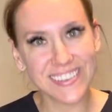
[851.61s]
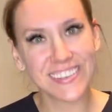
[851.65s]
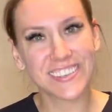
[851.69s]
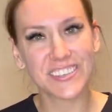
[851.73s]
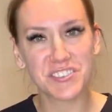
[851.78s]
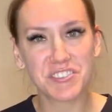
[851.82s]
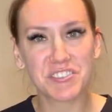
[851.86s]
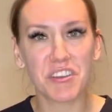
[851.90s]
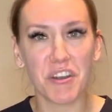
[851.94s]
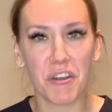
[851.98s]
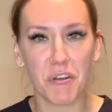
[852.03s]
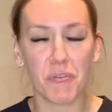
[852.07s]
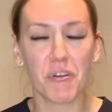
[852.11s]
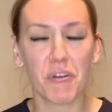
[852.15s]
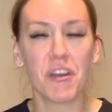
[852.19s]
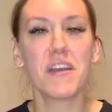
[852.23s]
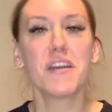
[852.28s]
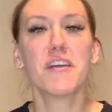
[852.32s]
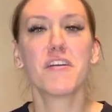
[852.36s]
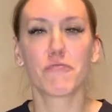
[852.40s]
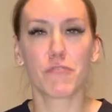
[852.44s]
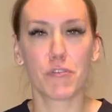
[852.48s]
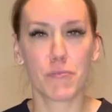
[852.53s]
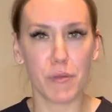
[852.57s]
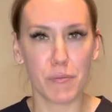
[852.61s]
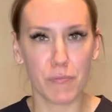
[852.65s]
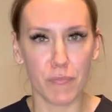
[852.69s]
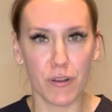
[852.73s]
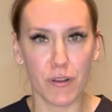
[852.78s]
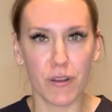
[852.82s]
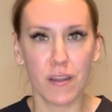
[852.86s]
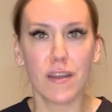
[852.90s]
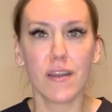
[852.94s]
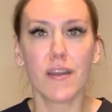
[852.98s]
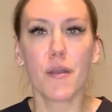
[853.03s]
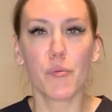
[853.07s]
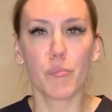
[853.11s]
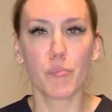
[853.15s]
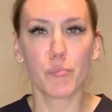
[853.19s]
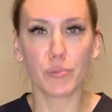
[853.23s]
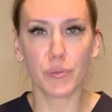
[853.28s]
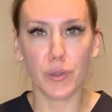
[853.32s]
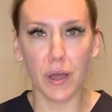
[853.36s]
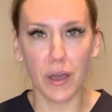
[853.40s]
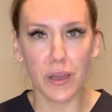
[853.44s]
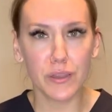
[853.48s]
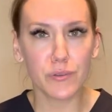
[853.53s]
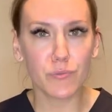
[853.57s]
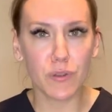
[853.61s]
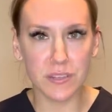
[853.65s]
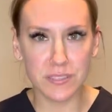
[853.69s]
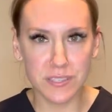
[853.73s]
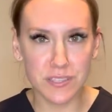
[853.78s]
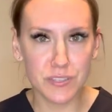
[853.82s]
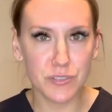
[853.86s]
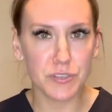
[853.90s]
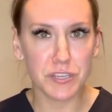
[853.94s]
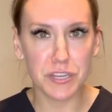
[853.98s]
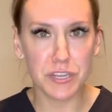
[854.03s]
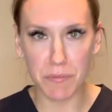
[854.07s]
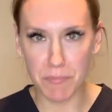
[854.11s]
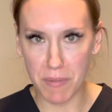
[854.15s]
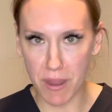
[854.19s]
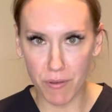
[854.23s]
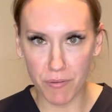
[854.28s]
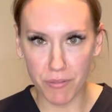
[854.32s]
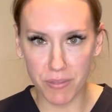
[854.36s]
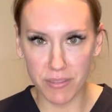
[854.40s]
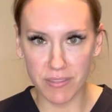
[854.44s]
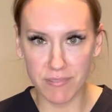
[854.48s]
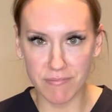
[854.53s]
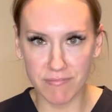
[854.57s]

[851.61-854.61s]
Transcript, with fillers: So remember, blood runs through your mouth.